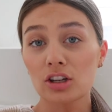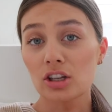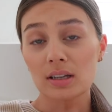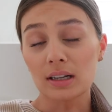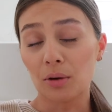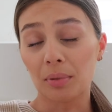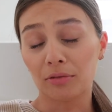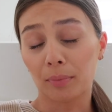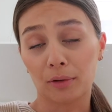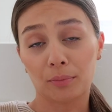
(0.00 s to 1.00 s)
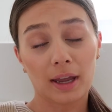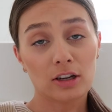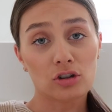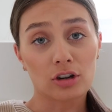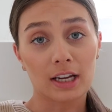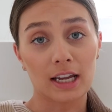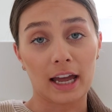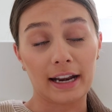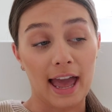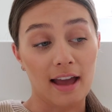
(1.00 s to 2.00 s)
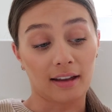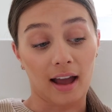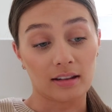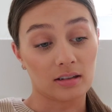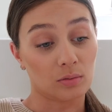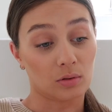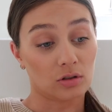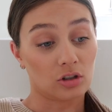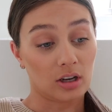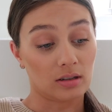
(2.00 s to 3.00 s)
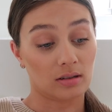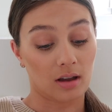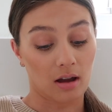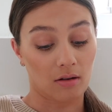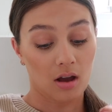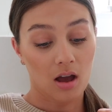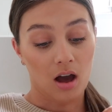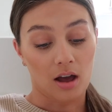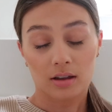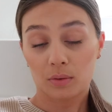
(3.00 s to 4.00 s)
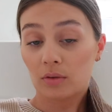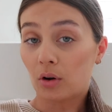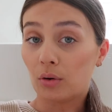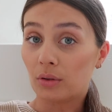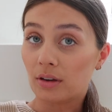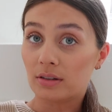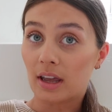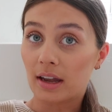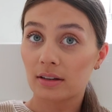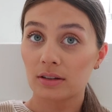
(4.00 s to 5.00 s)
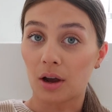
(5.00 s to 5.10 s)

It's just a little bit of puff pastry, an egg, and some sausages. So I think we've got all those things.